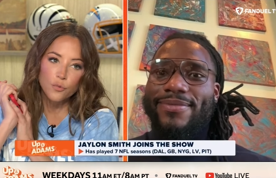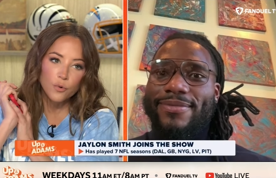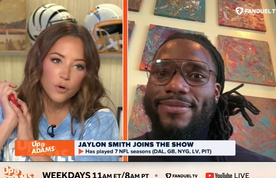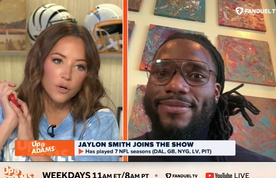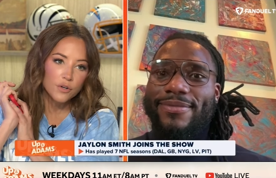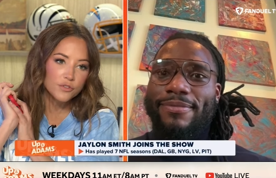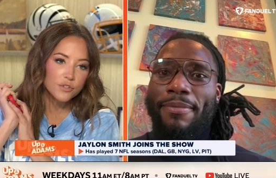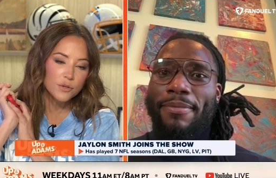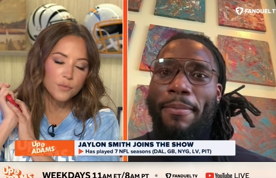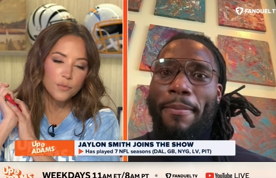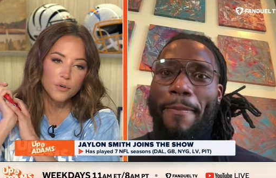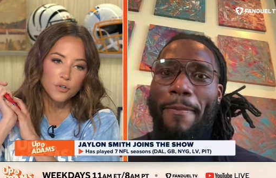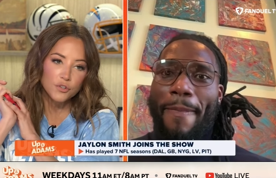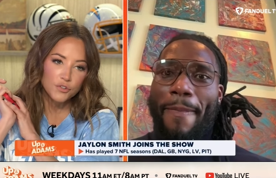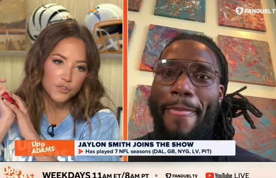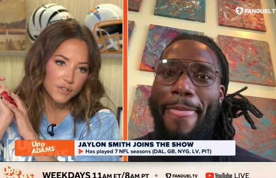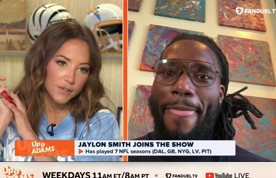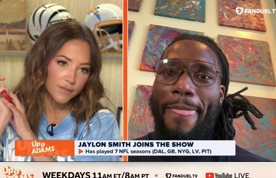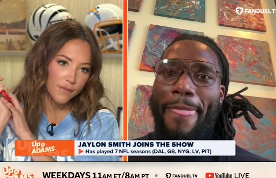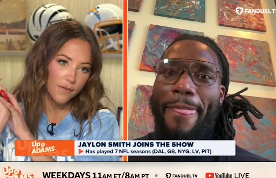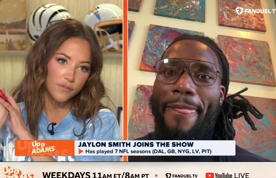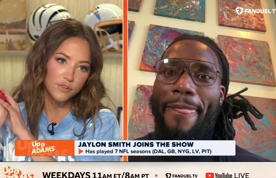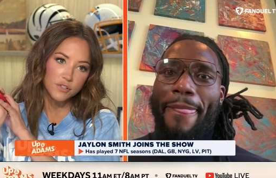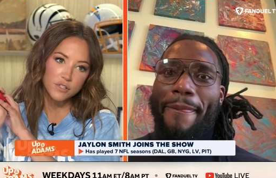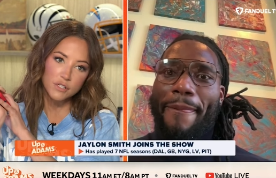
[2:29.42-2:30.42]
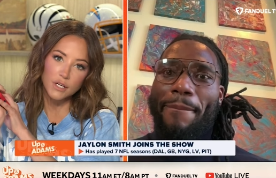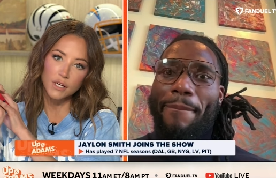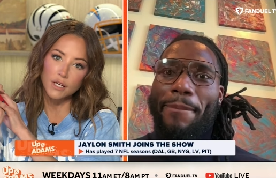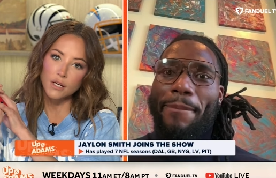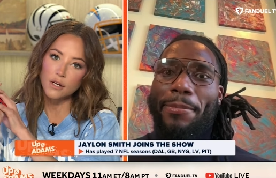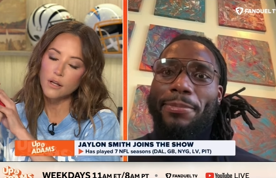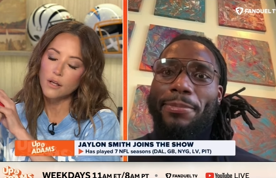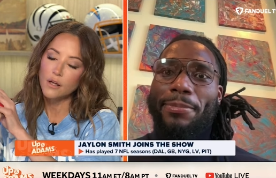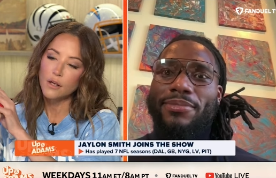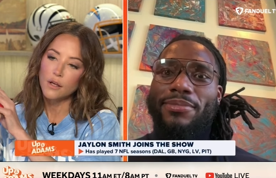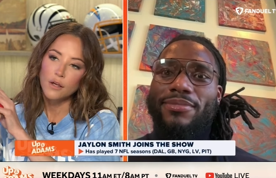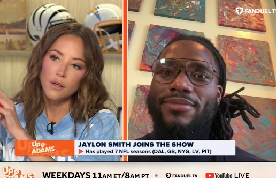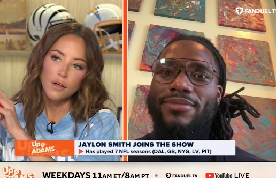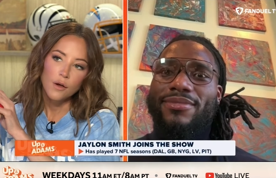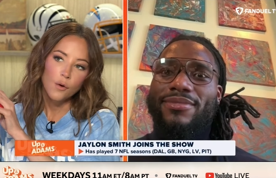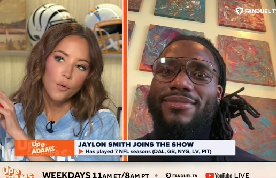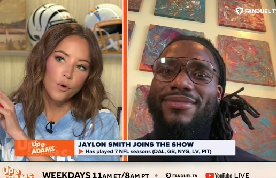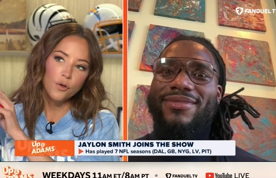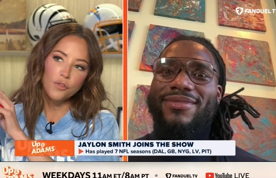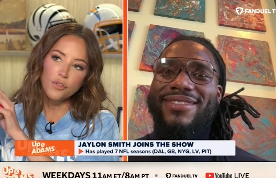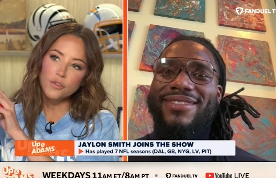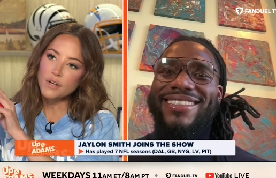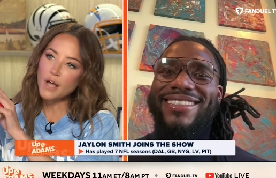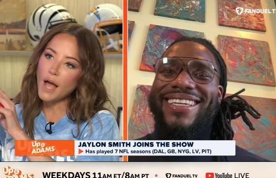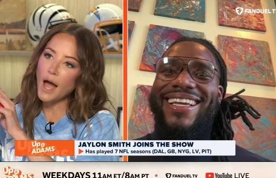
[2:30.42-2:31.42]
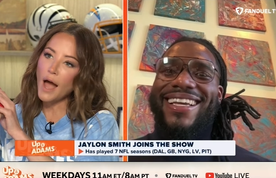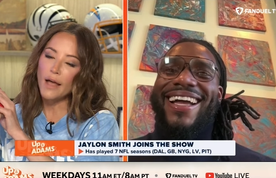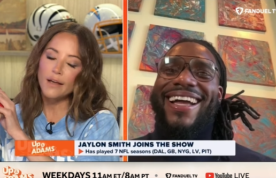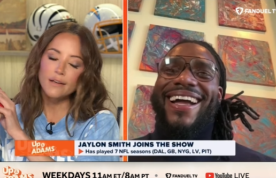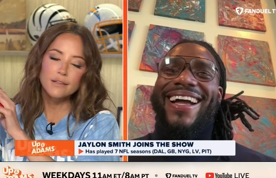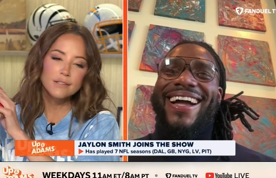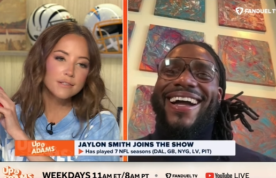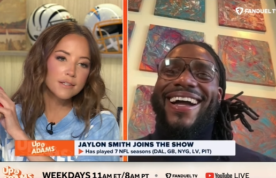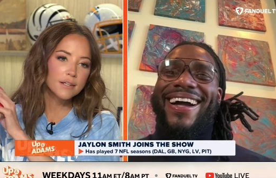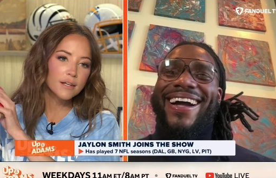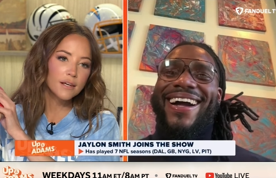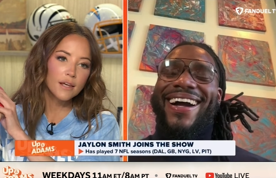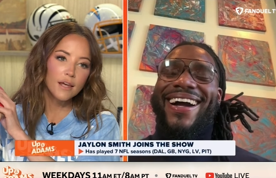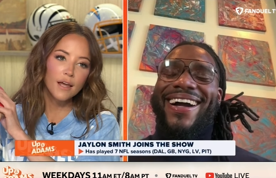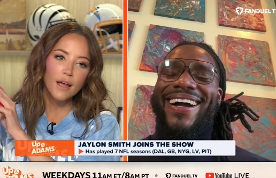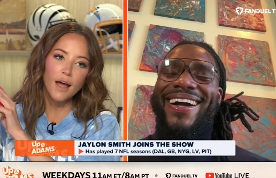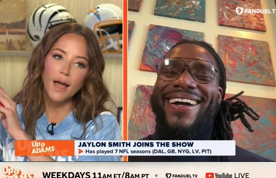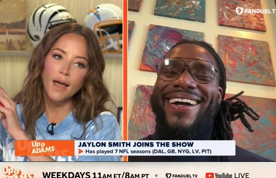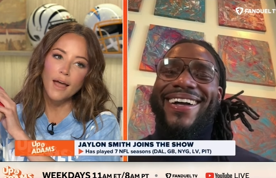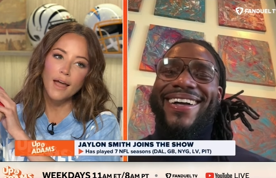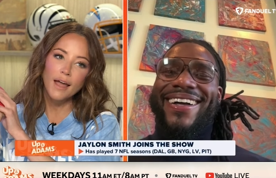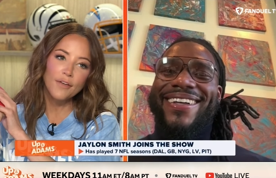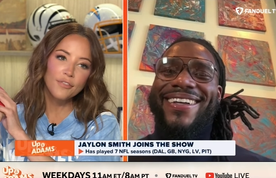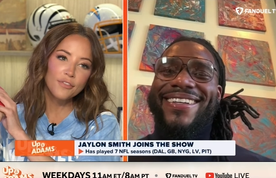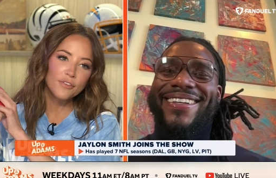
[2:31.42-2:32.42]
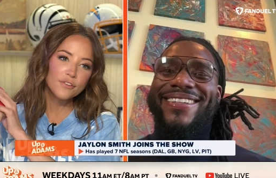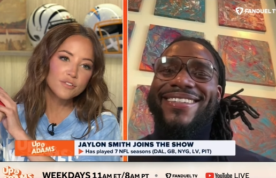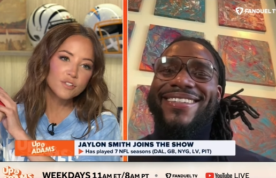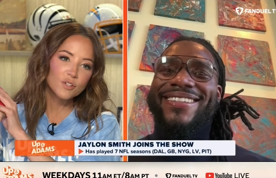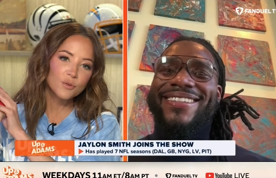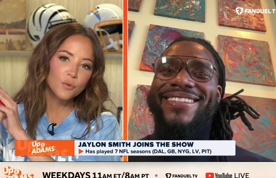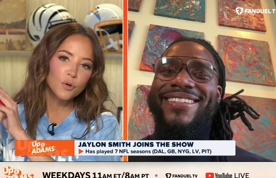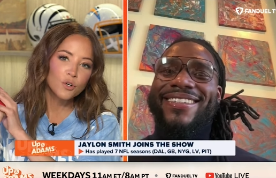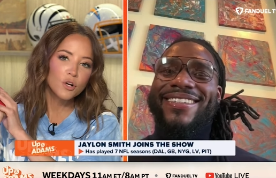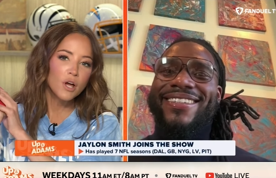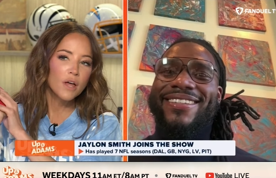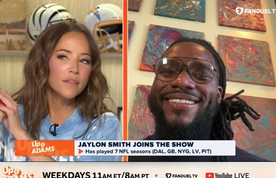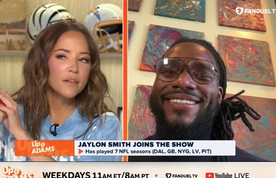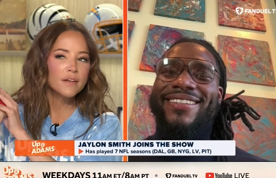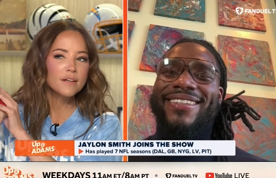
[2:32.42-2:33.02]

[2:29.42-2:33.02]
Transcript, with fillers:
Speaker 1: worst commercials I've ever seen. Where the guy is singing, I hate these commercials, and